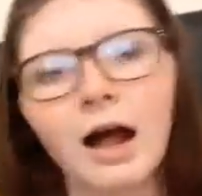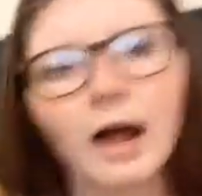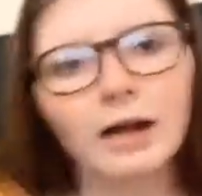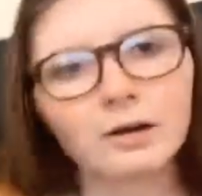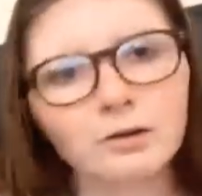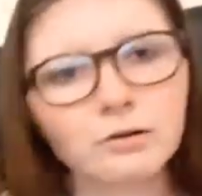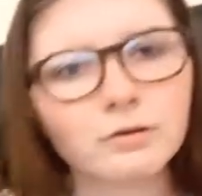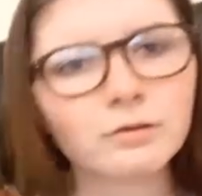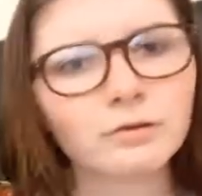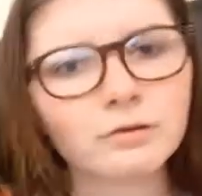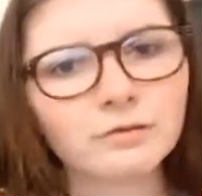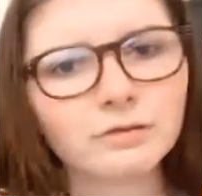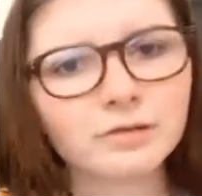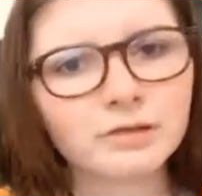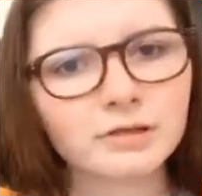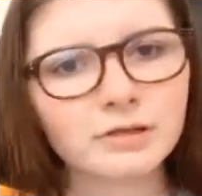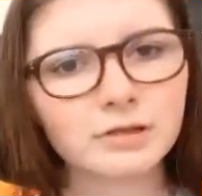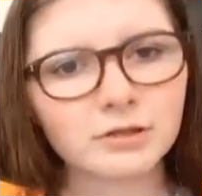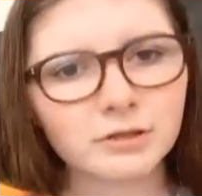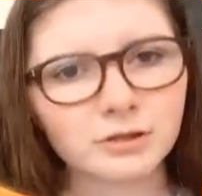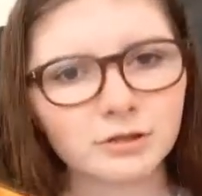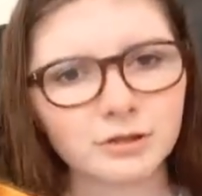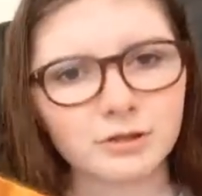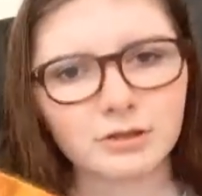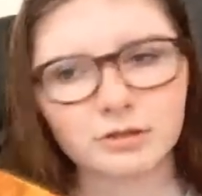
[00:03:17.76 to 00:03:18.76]
know if this is
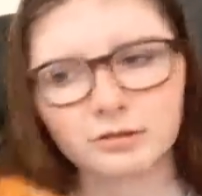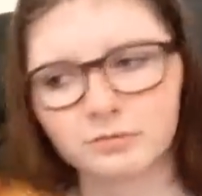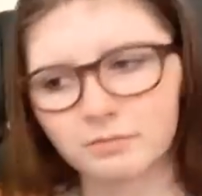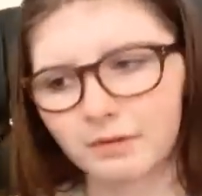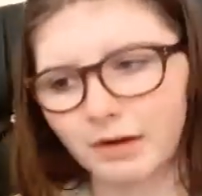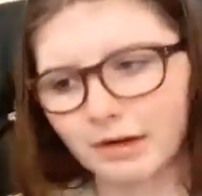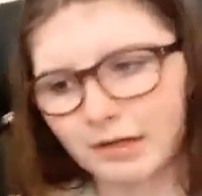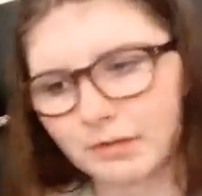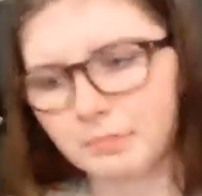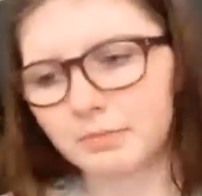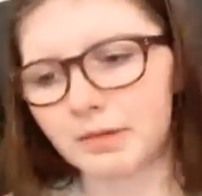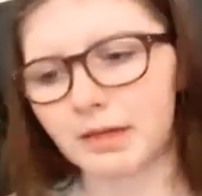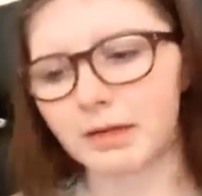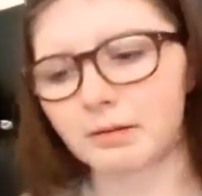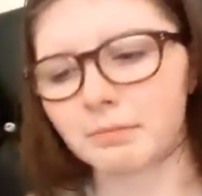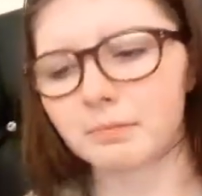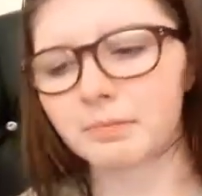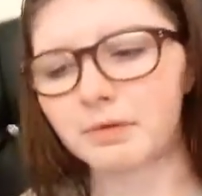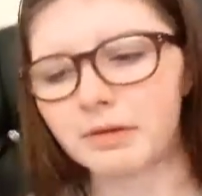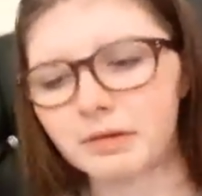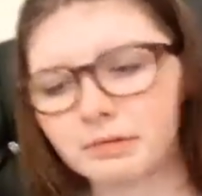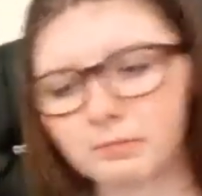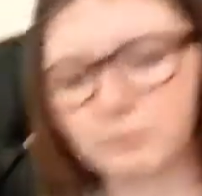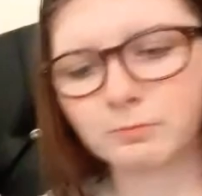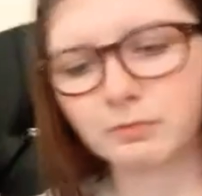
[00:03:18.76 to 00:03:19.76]
just a random thing,
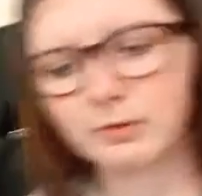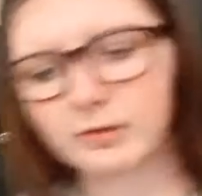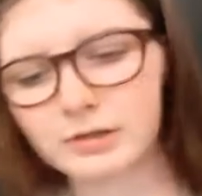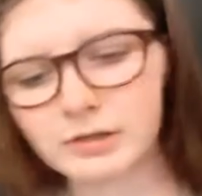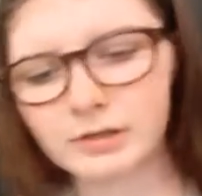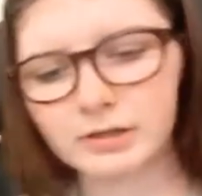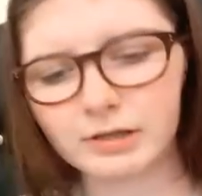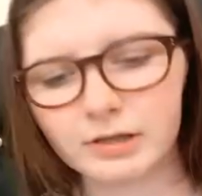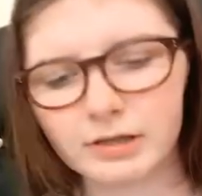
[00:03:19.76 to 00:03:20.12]
but was